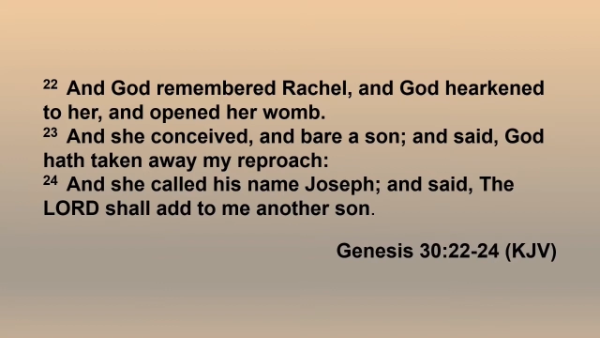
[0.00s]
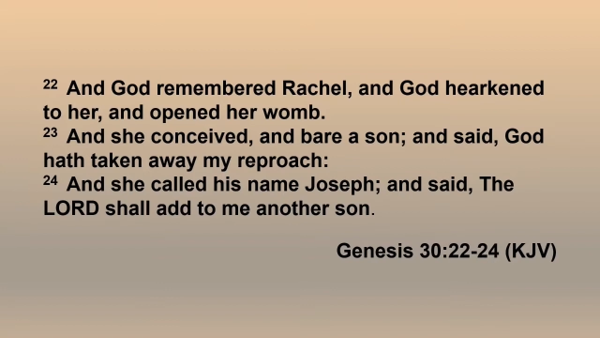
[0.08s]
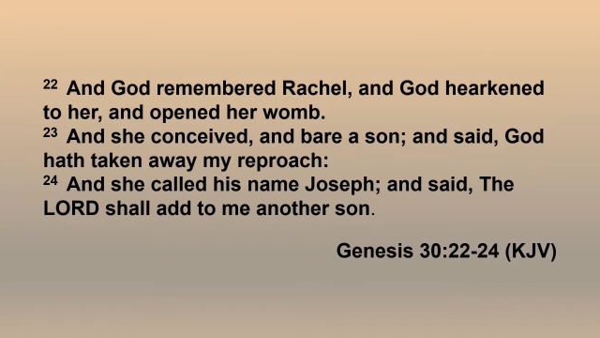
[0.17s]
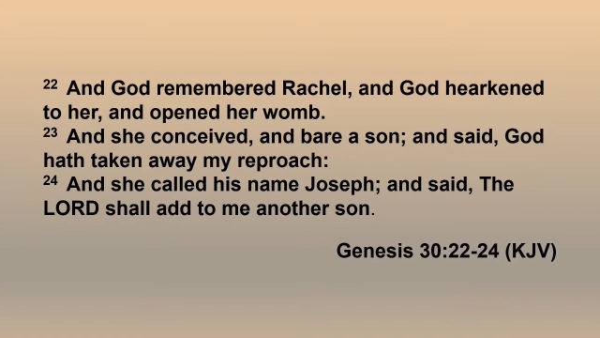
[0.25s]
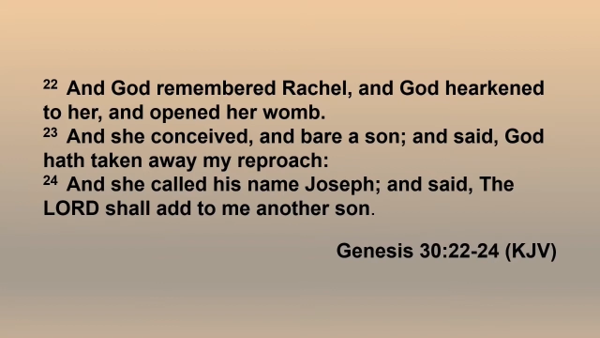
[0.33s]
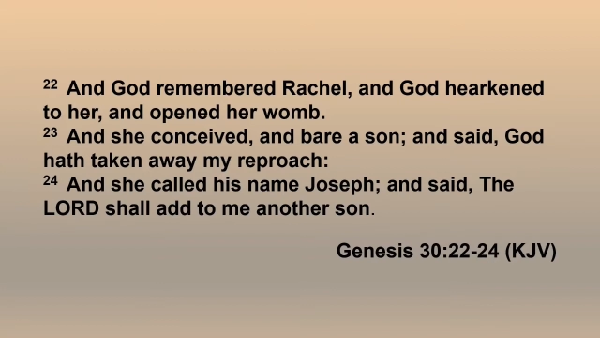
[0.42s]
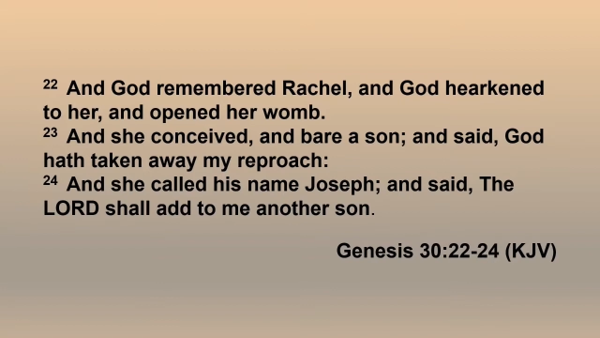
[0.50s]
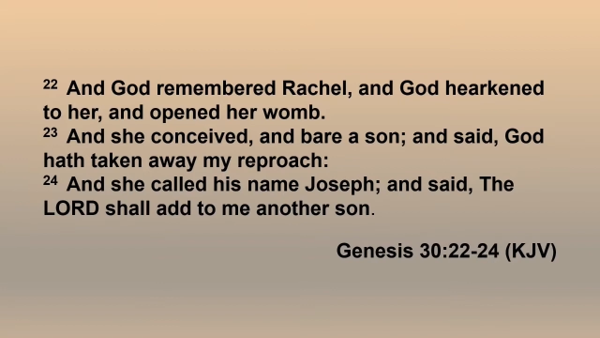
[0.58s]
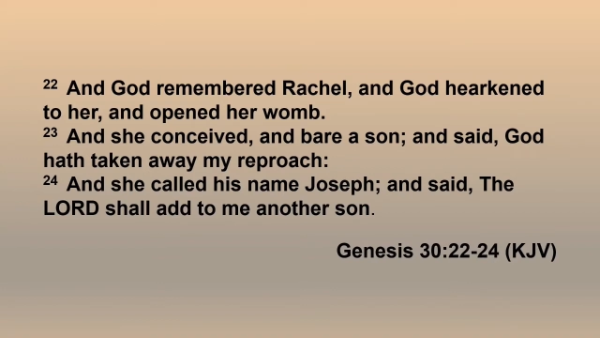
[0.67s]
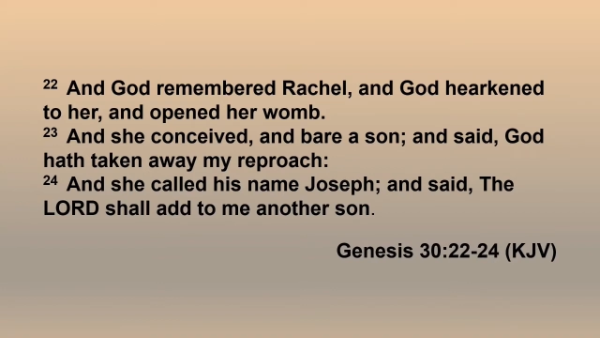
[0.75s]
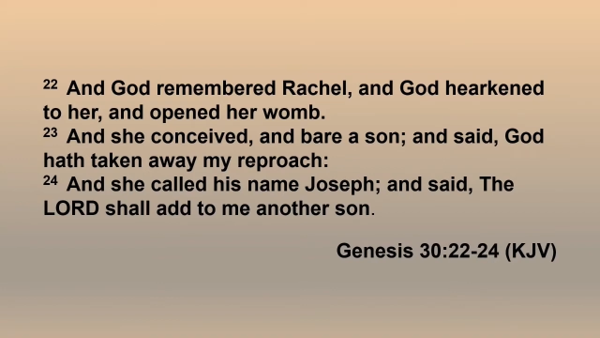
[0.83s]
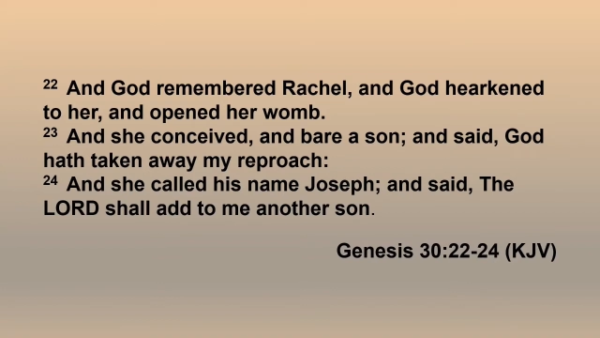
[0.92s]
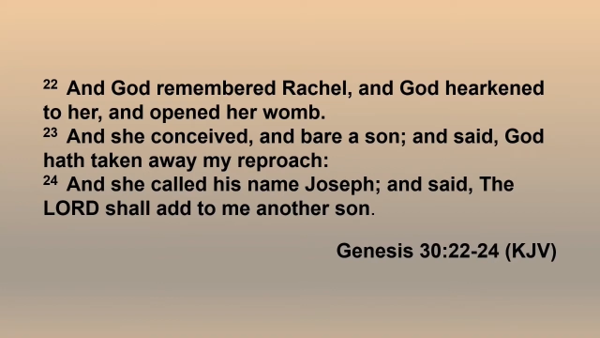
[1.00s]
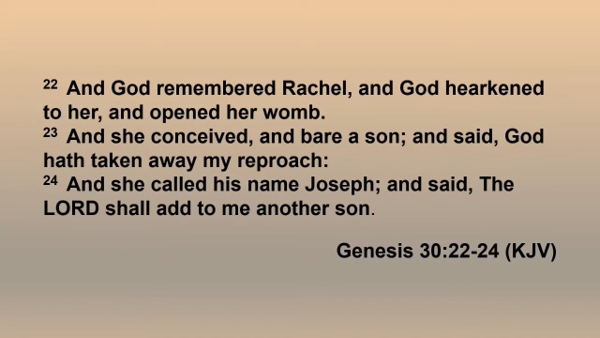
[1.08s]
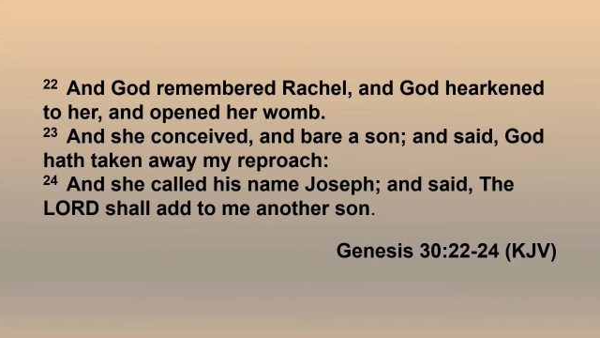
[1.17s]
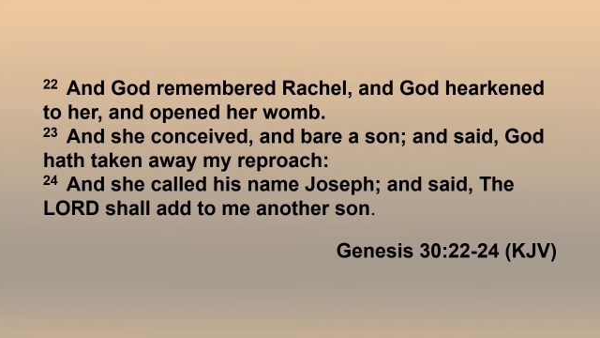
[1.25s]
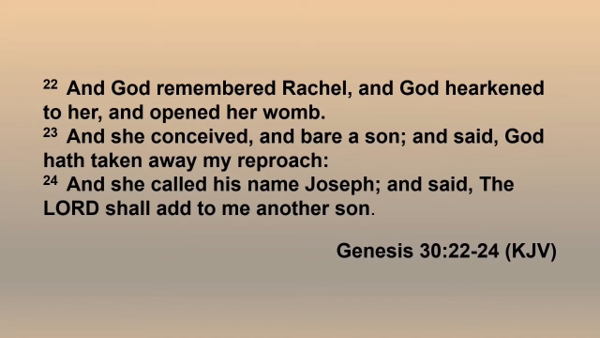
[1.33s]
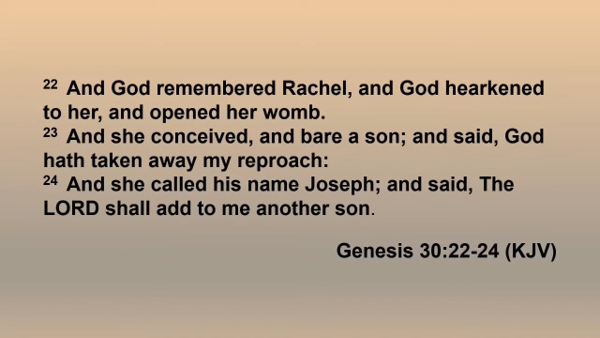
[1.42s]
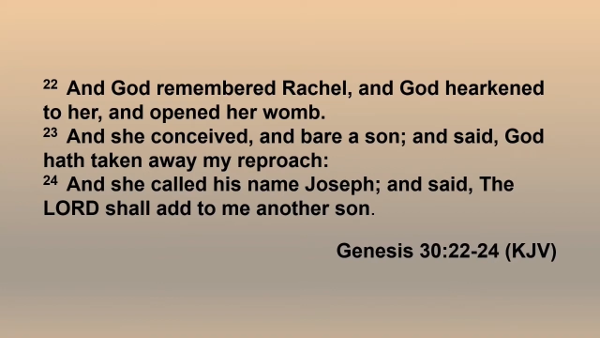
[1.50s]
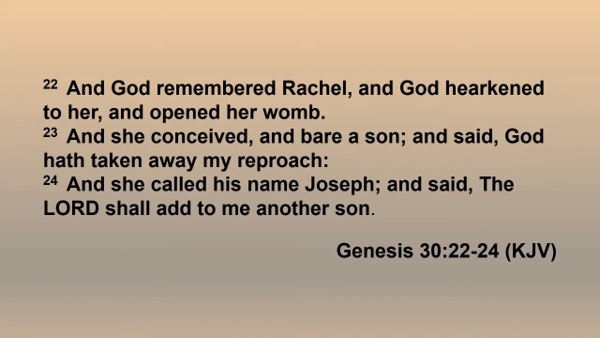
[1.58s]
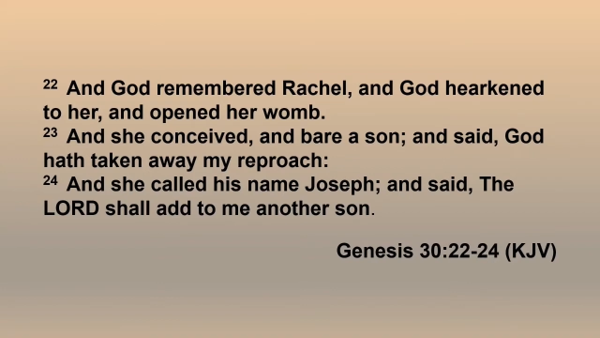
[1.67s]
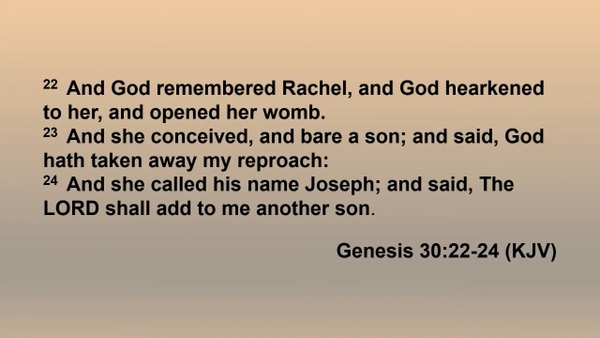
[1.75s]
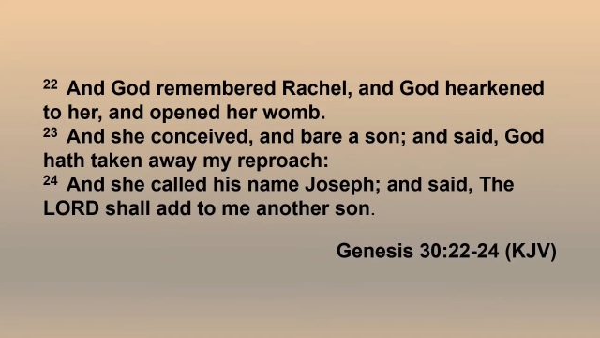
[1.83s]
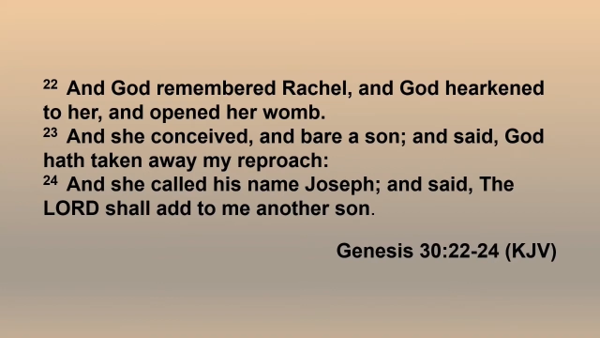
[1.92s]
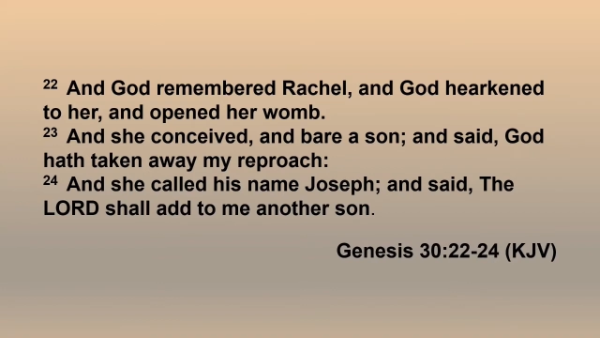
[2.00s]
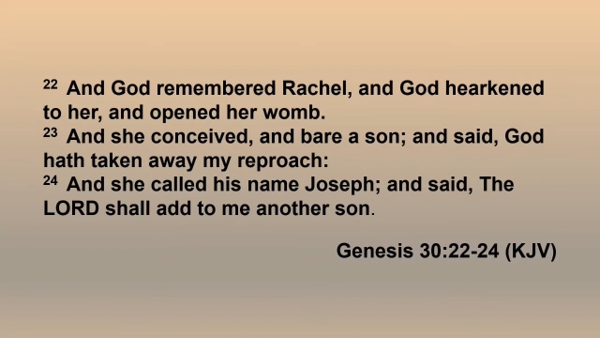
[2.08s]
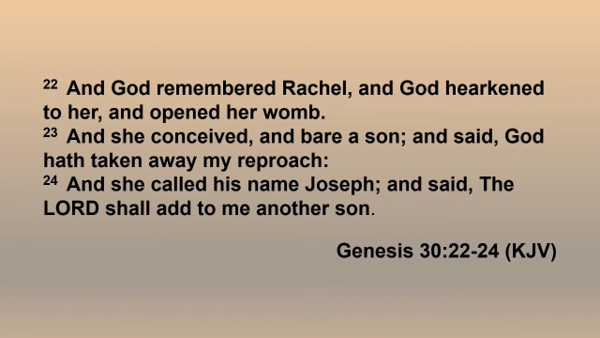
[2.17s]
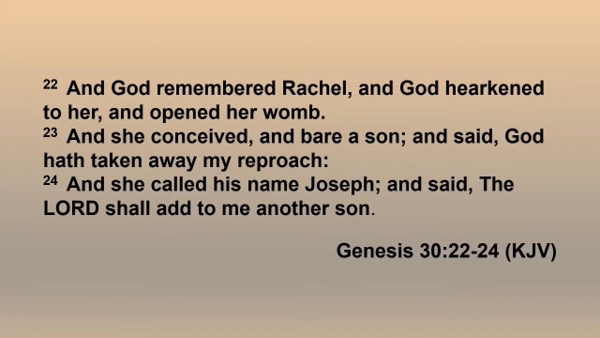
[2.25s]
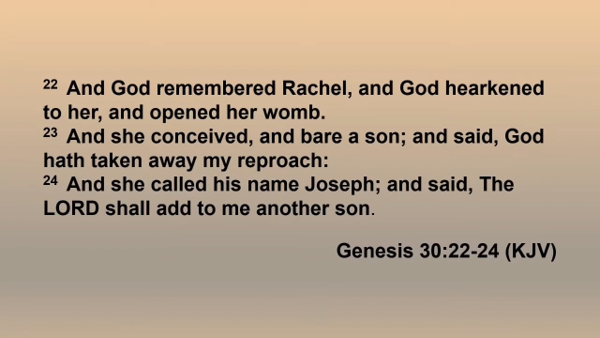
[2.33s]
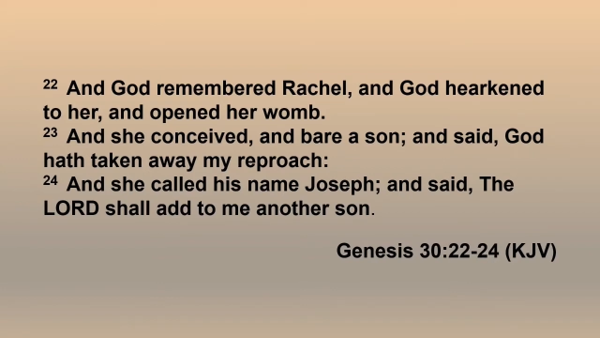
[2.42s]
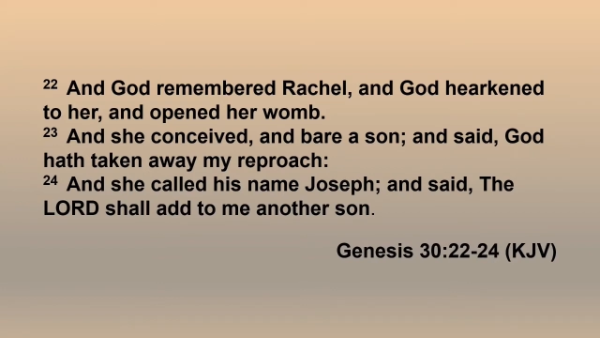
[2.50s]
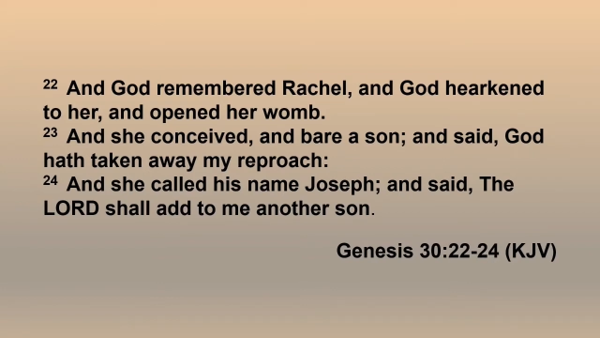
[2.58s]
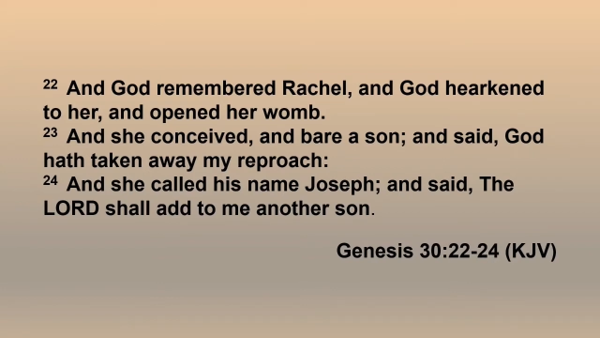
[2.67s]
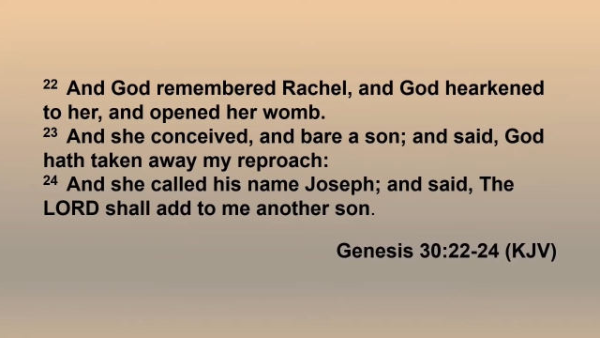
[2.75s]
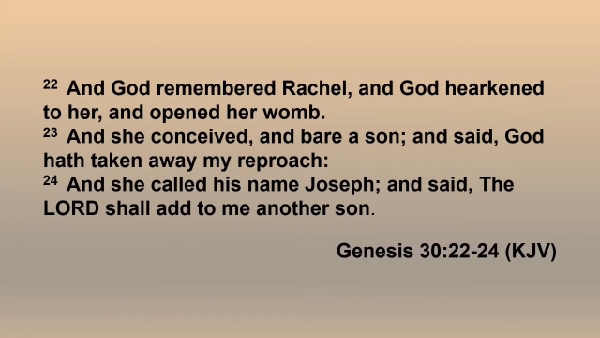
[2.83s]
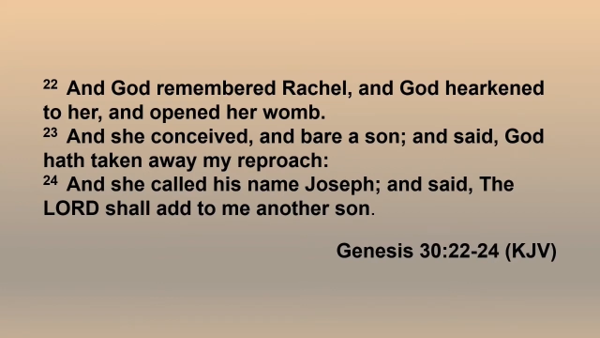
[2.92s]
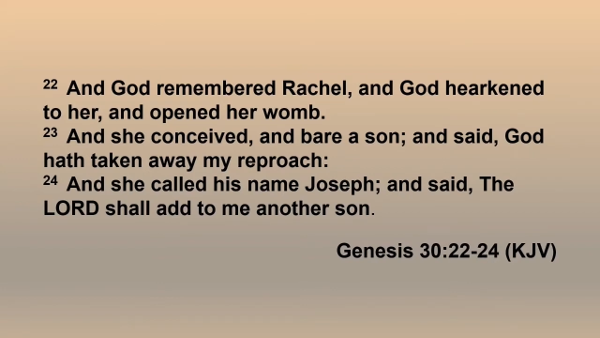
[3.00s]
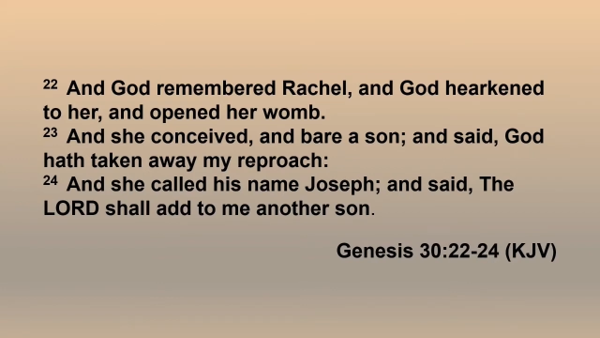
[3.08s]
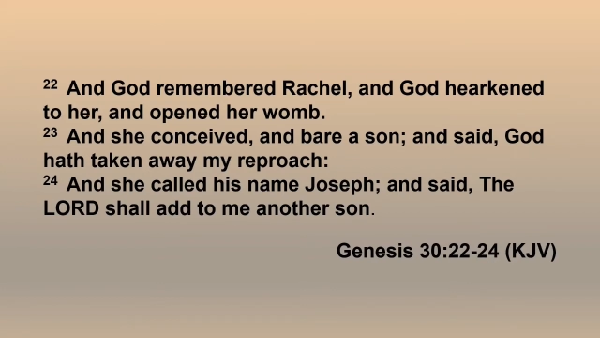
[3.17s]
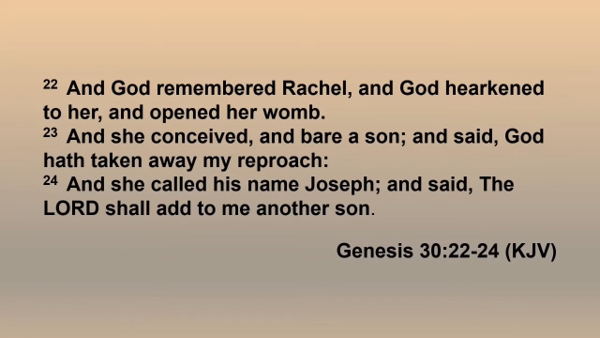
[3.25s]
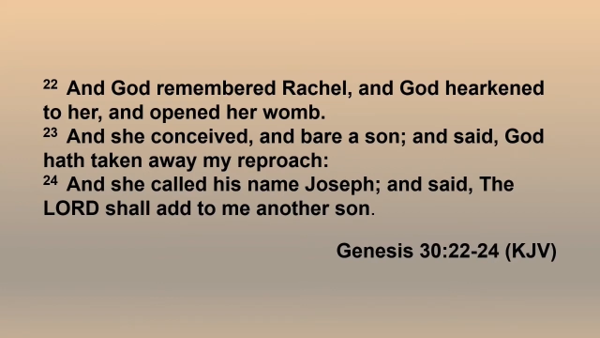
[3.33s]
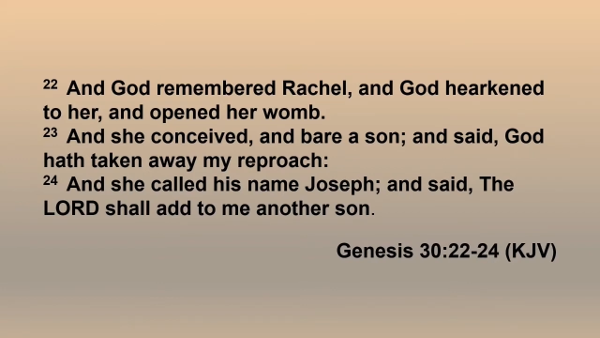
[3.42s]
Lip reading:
(no speaker visible)